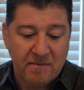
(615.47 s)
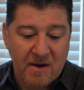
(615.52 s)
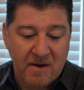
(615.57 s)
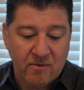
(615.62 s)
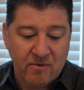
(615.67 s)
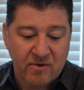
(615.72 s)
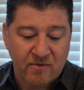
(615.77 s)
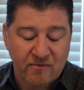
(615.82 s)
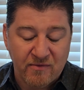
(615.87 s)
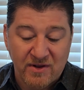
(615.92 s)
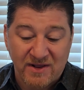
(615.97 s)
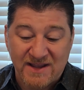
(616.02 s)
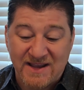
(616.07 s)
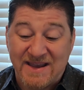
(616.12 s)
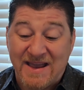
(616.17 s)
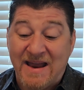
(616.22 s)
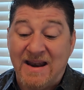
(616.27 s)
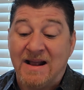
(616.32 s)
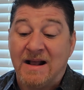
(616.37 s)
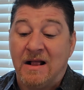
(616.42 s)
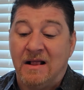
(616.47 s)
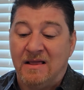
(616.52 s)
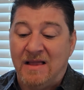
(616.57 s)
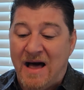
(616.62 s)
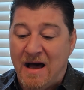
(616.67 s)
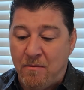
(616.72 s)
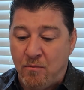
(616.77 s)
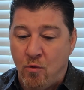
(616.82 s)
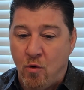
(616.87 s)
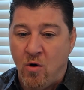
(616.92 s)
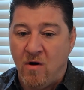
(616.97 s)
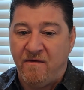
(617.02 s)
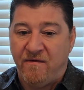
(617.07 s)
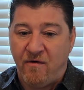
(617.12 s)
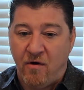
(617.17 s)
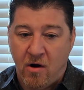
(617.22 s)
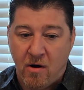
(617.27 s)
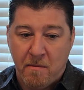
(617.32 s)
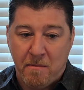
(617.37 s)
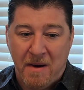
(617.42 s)
we're really getting a lot more
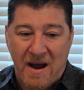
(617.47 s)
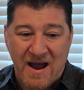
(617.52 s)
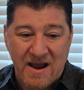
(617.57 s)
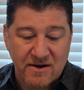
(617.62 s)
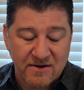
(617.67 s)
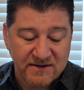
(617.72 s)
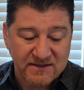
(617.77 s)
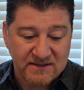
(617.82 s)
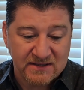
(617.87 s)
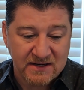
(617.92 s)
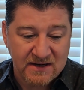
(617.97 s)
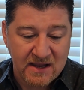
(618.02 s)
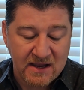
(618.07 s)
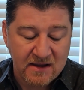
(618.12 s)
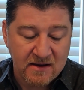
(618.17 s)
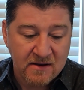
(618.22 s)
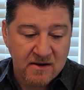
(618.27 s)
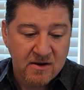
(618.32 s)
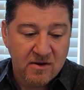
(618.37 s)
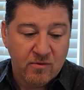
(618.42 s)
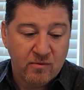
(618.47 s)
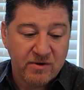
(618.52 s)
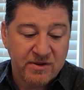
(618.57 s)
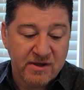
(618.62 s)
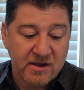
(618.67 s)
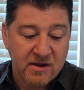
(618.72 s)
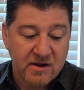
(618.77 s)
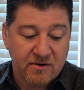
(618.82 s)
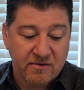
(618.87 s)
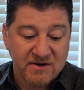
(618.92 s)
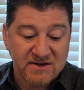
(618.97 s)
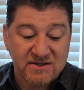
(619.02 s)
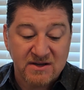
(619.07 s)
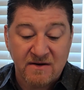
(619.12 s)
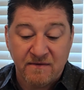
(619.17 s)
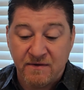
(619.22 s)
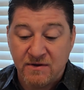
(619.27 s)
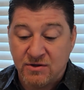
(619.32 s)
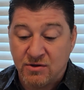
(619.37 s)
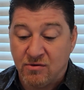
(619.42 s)
for our buyers today with the increased
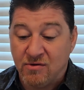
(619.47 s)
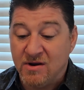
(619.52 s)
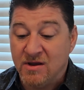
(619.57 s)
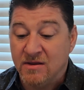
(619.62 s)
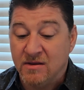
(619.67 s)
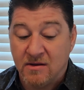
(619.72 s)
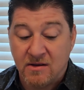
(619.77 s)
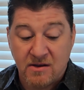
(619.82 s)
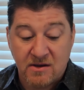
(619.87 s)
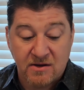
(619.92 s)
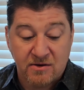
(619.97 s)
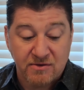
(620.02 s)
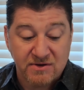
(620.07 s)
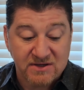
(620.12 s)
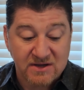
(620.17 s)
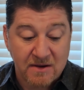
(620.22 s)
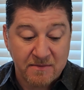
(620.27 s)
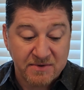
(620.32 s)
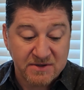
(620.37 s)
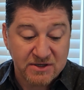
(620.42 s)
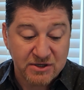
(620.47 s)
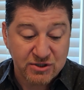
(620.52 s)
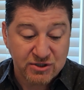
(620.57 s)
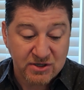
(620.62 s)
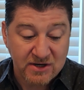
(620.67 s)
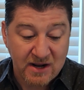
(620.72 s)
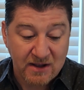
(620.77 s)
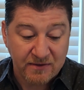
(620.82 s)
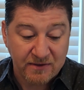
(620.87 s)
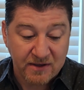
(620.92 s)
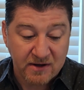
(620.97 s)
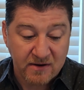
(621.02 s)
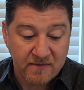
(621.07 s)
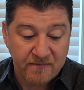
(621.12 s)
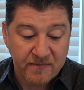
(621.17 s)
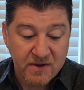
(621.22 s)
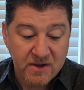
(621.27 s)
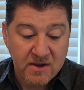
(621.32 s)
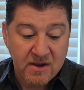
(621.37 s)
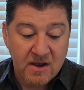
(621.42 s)
inventory and the increased competition out there.
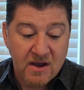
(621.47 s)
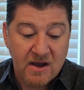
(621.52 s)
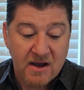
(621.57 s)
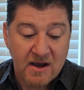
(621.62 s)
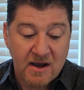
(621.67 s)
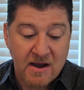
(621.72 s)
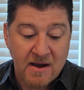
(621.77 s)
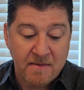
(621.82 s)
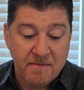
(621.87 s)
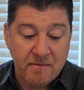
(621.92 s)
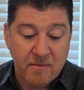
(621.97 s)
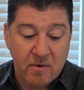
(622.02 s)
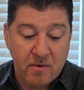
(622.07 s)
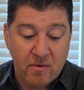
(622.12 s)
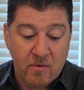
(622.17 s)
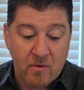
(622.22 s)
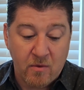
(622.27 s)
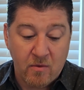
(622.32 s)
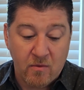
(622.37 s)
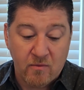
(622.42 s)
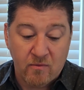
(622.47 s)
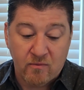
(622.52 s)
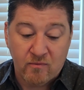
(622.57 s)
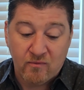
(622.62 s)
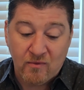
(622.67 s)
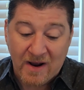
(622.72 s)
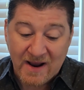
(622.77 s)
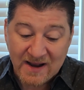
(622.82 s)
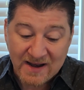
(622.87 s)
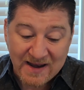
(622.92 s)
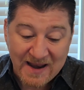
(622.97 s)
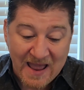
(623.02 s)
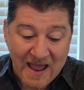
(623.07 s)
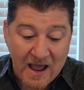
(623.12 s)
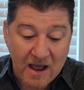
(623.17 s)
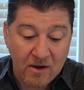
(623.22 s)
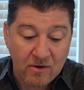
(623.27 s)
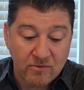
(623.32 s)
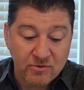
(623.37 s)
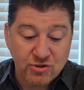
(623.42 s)
Right
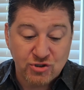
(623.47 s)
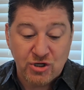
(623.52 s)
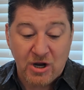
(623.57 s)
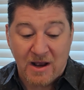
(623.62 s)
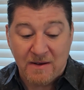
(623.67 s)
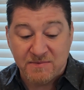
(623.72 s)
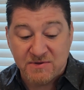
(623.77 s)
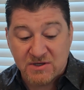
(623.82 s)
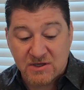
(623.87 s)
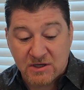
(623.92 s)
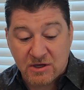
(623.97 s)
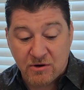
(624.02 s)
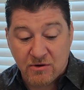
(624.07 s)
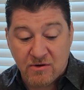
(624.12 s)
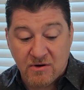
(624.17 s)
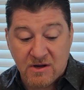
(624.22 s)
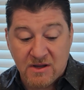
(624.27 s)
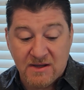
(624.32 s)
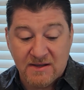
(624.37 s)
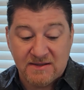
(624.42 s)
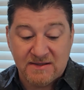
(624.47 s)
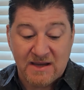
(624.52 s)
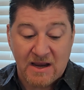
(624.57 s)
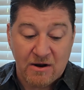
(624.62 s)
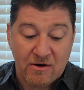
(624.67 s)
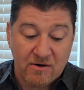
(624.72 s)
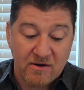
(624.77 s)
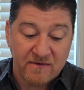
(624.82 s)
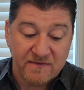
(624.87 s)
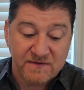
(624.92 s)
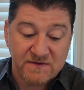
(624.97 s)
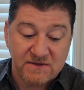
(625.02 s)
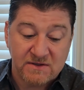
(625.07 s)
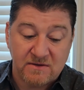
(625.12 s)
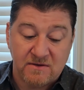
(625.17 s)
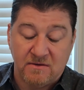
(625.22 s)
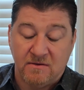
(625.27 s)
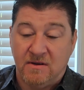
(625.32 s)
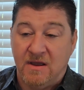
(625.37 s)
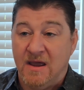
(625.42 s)
now, job security,
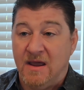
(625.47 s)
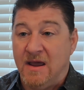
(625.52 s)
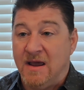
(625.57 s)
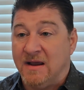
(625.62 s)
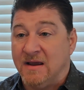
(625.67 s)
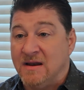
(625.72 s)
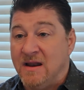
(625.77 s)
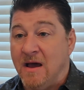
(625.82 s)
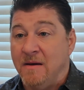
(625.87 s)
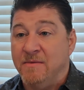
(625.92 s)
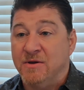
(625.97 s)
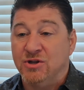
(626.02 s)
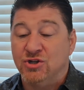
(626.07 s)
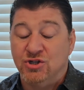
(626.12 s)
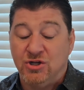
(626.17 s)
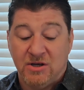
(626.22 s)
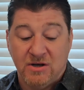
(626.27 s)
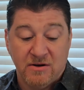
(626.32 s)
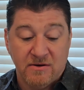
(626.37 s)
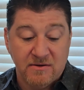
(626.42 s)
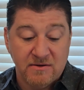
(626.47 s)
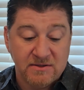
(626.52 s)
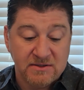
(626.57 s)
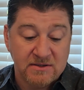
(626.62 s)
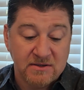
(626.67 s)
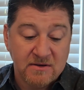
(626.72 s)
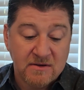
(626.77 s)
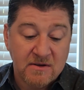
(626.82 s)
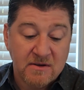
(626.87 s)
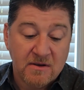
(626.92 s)
tariffs, economic jitters